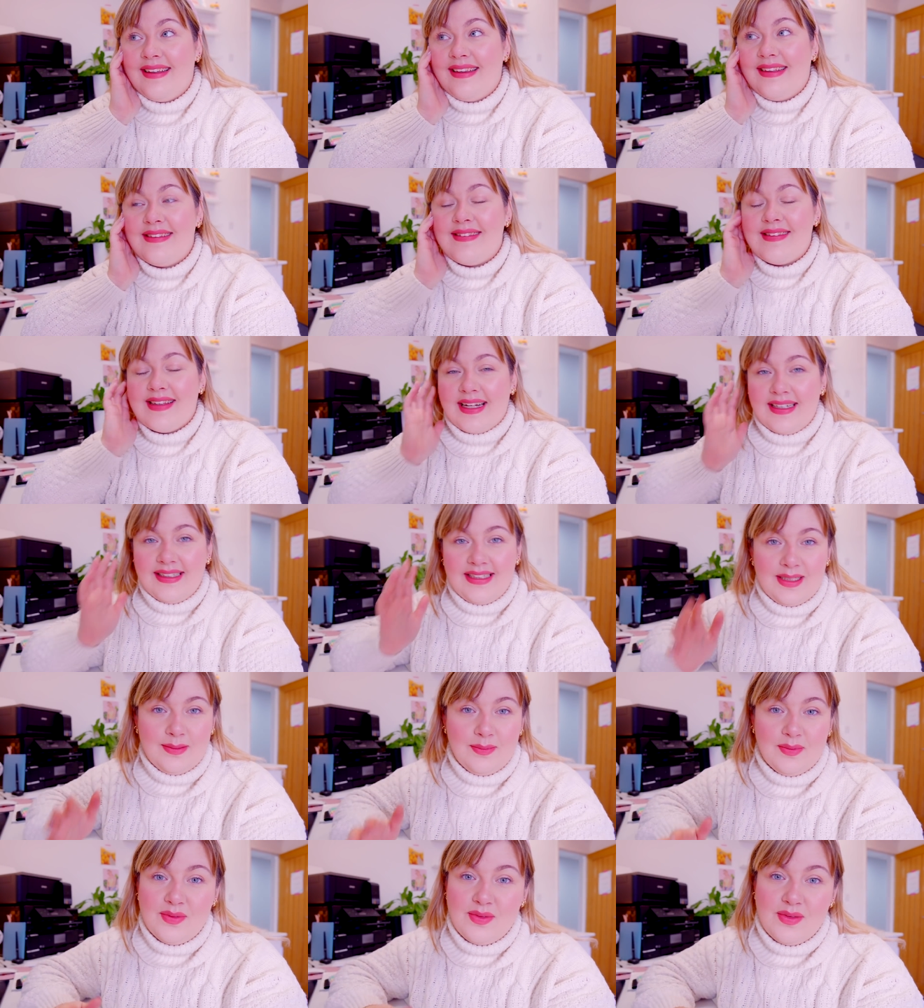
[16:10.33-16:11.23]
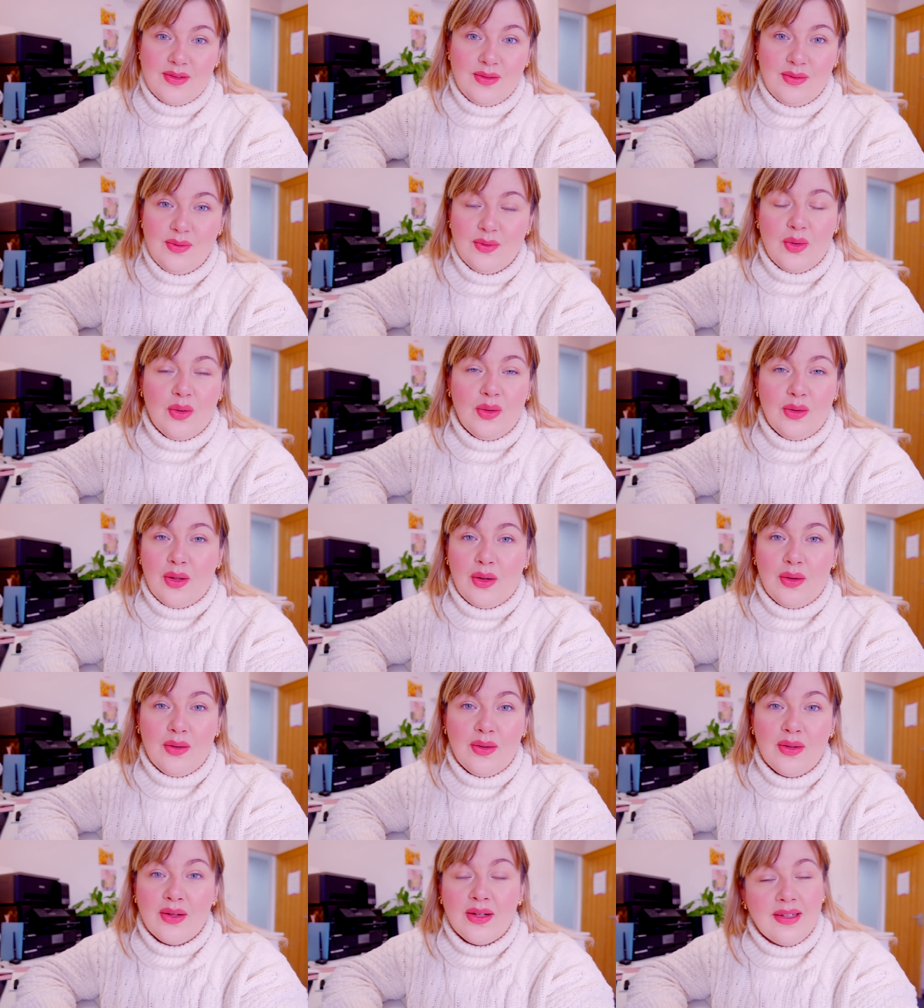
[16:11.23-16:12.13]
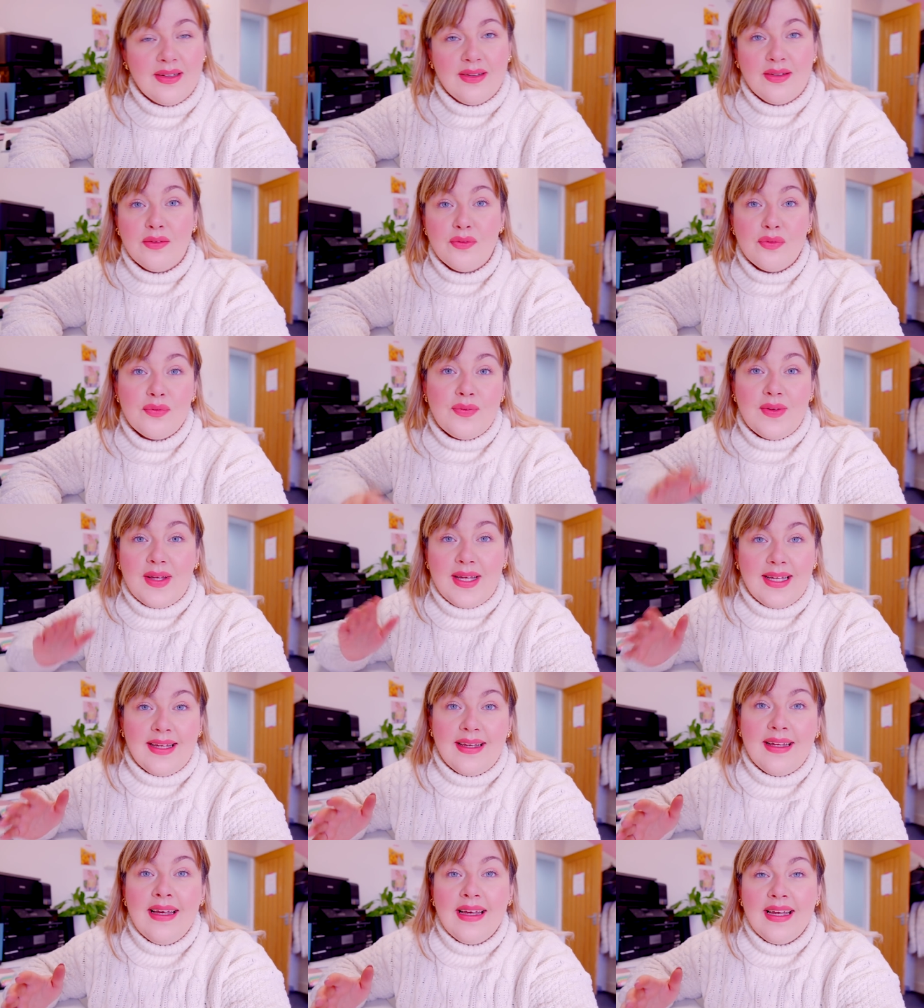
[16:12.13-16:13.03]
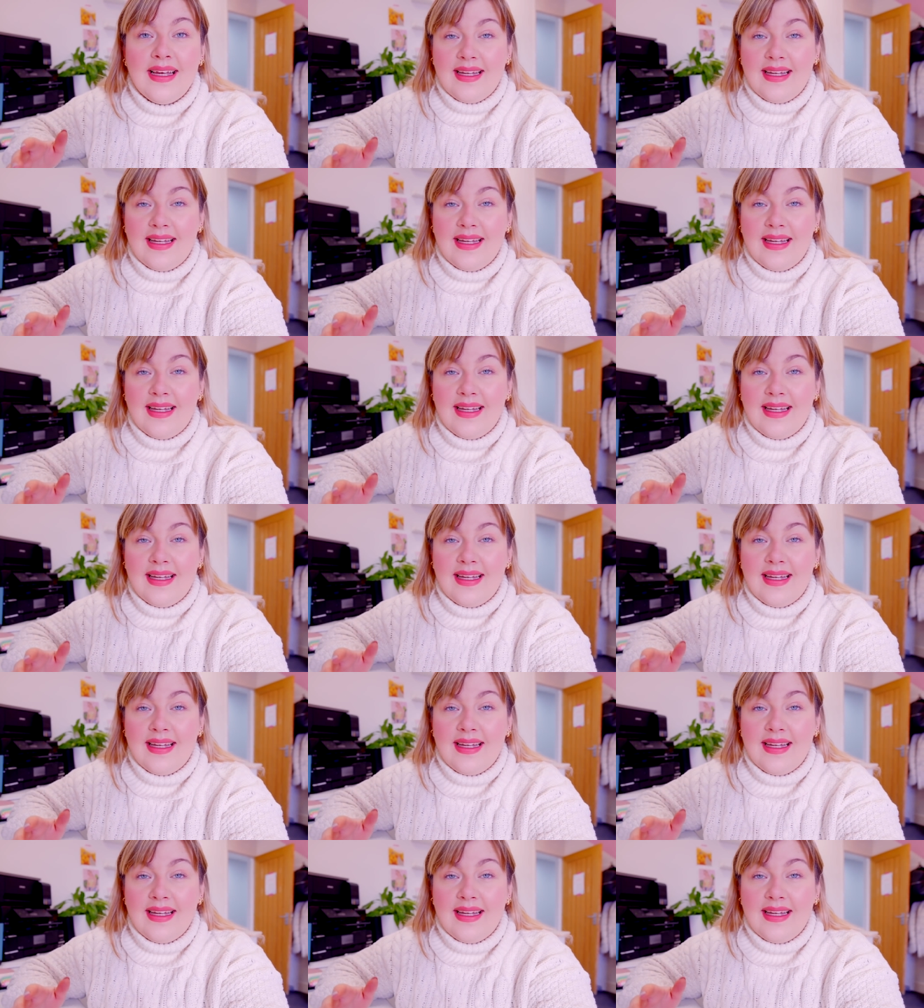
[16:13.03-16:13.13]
the side tables no longer fit